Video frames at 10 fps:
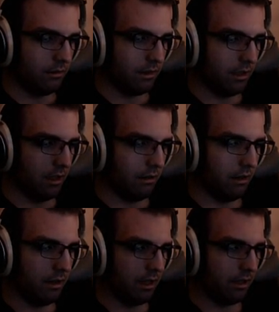You know,
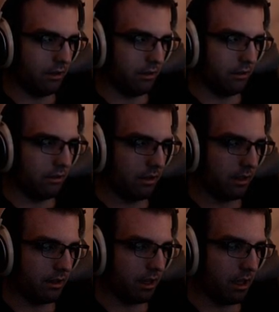that whole
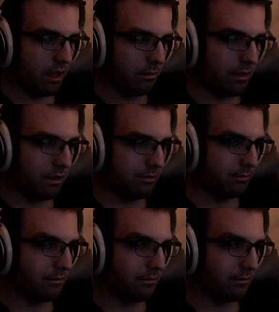fucking thing, but